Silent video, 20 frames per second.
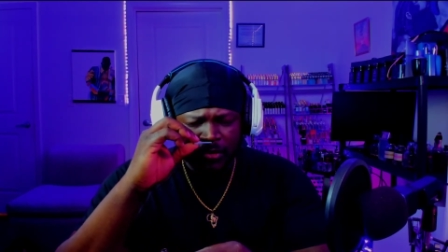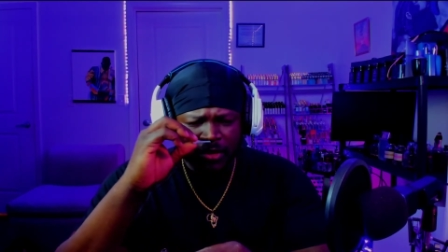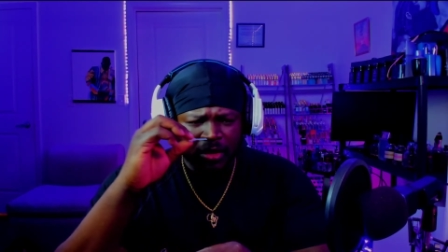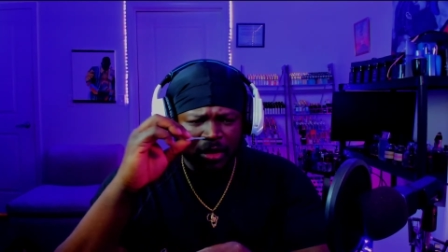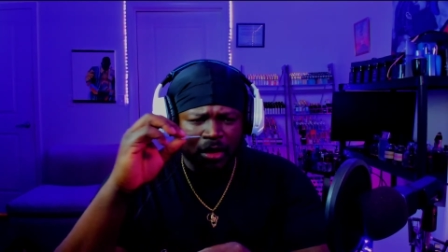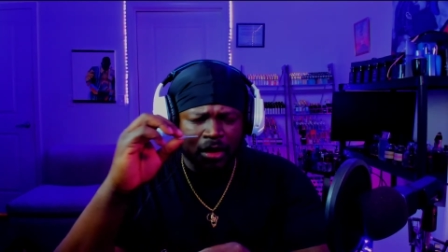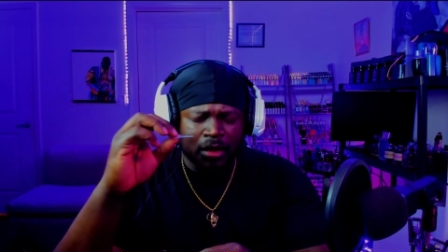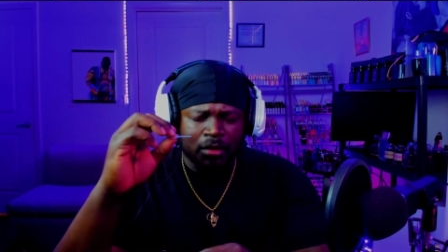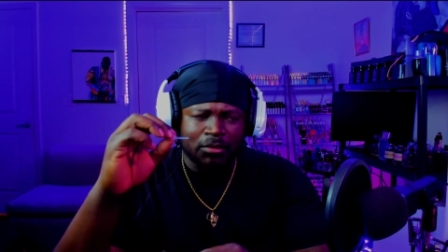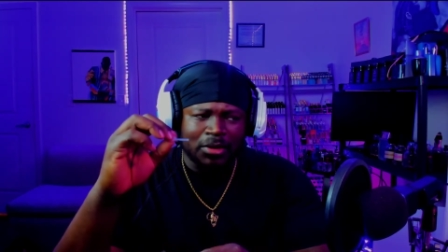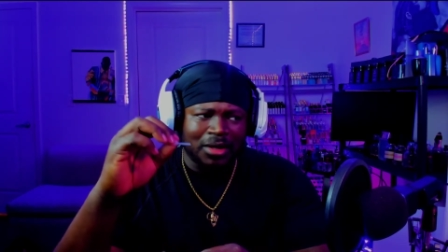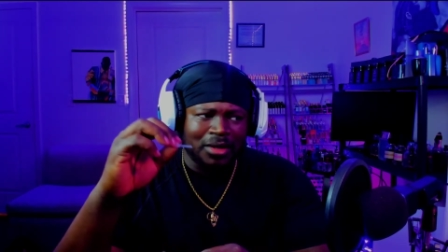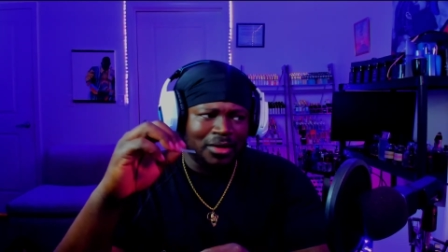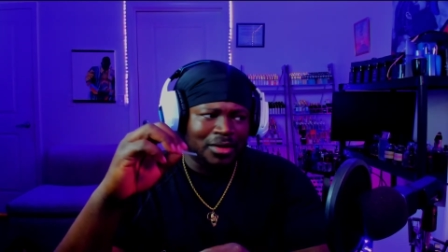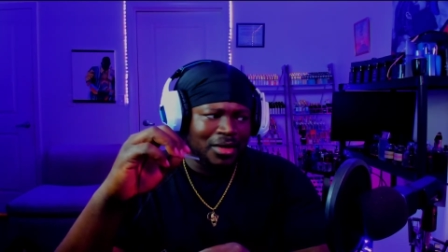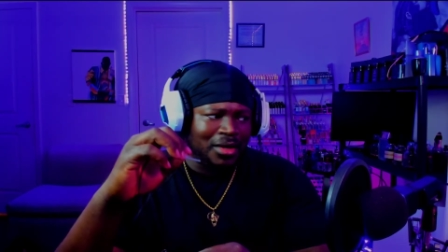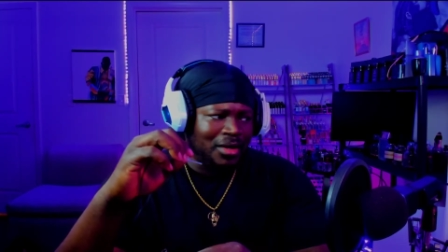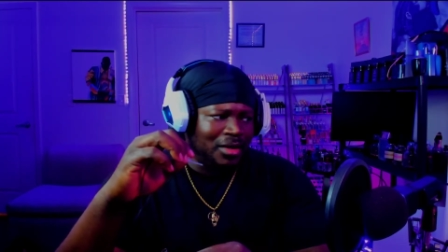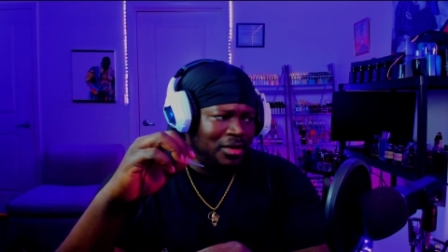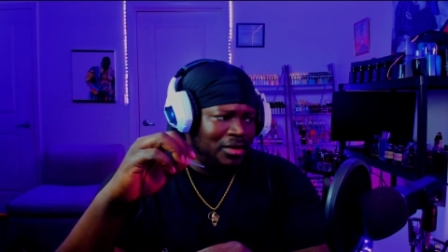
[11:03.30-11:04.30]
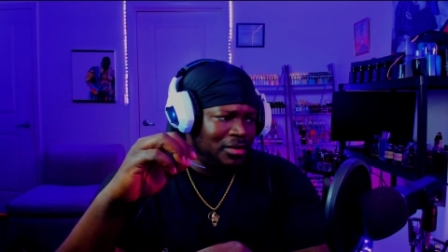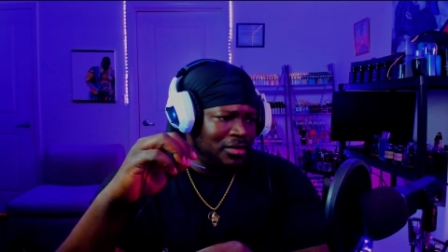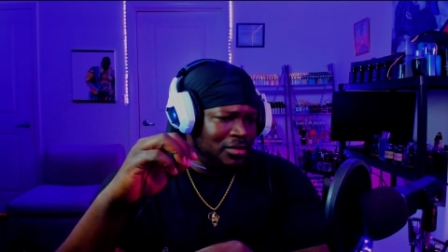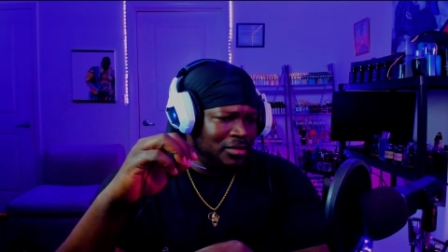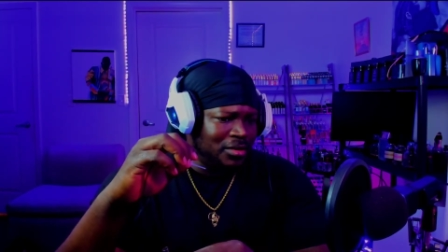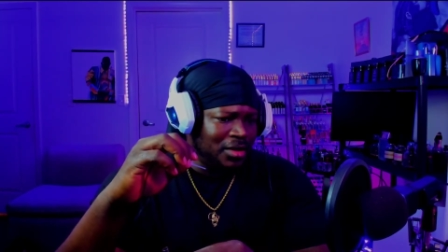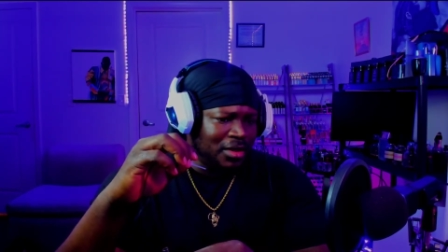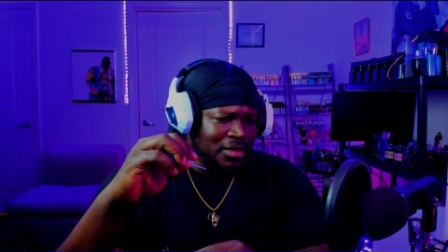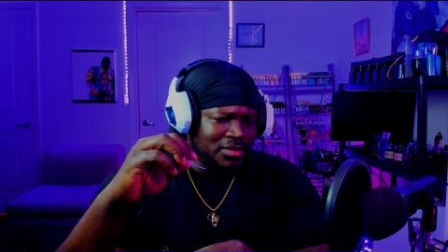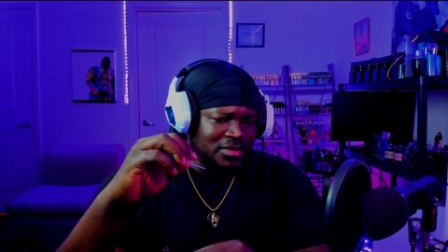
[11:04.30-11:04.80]
Oh my God.
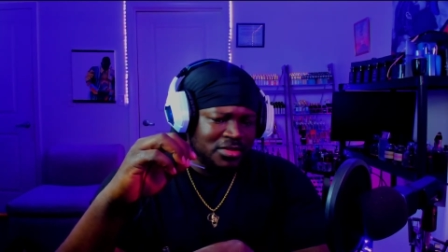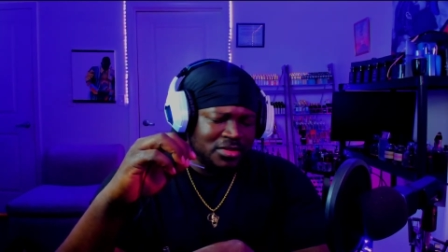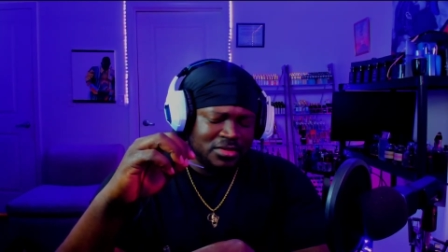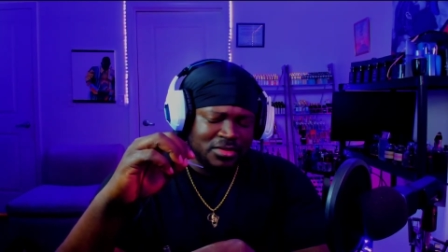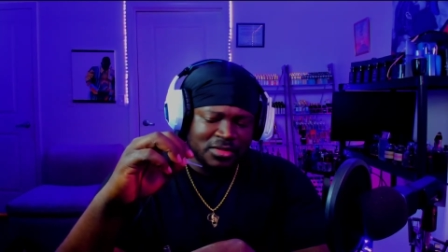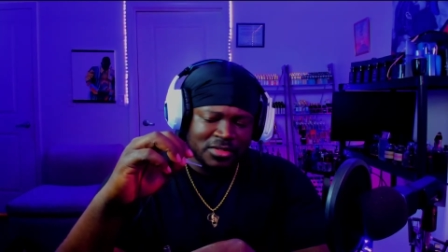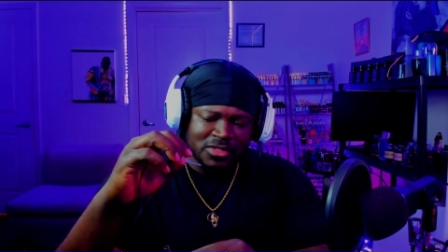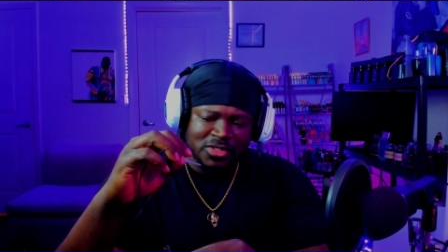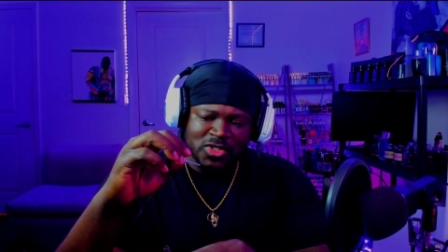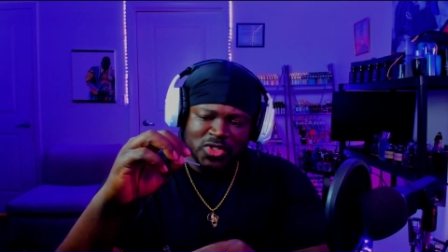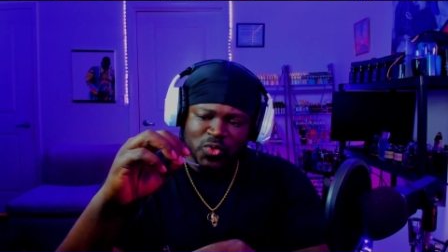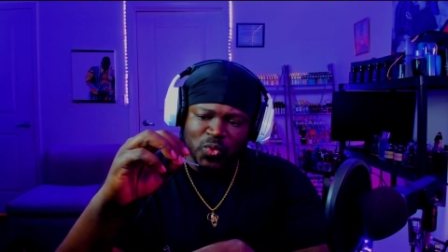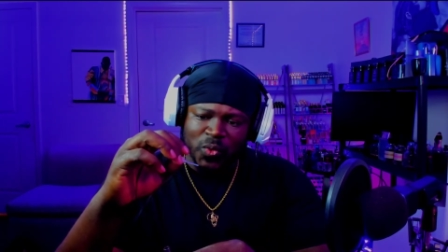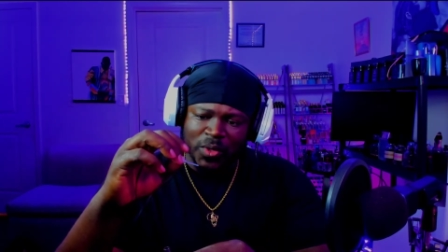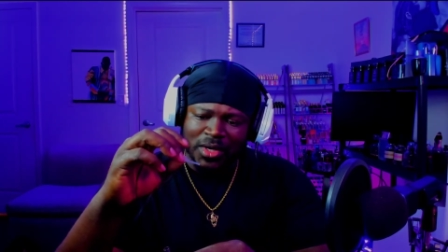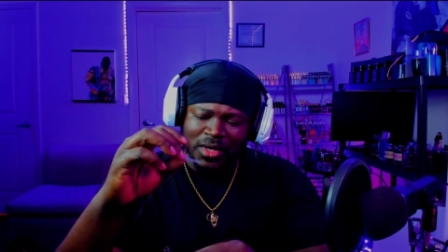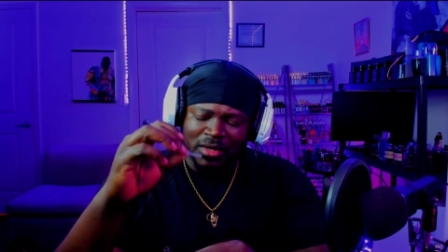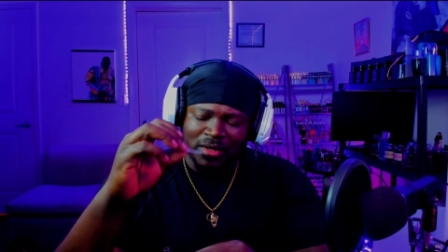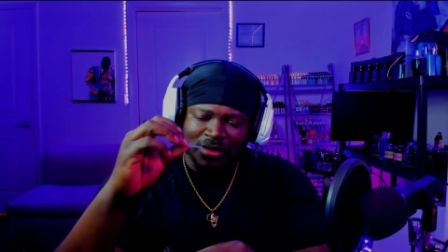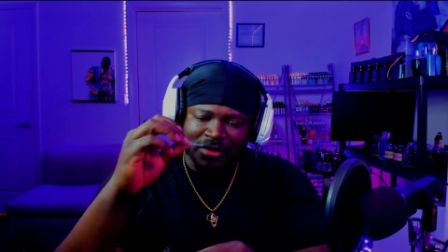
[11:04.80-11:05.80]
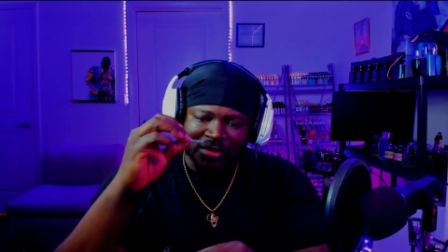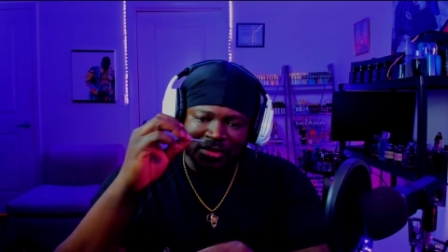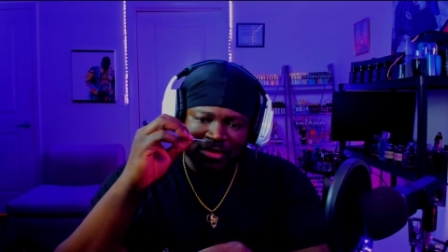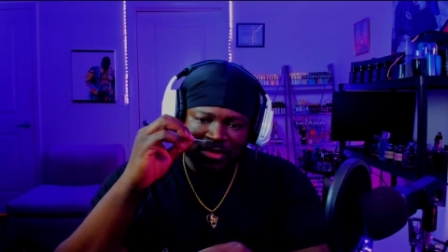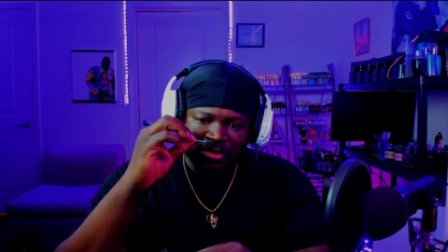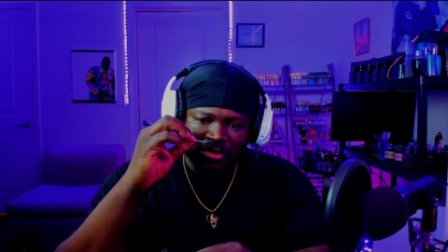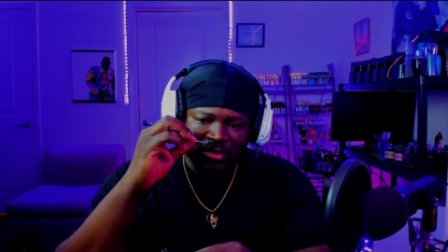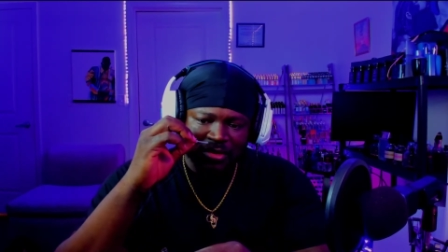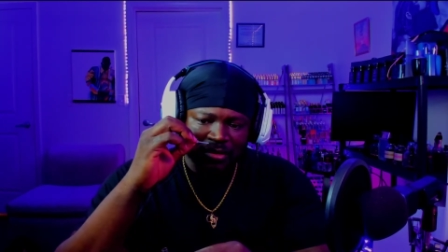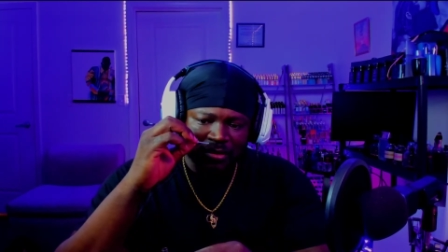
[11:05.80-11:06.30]
That is the sweetest.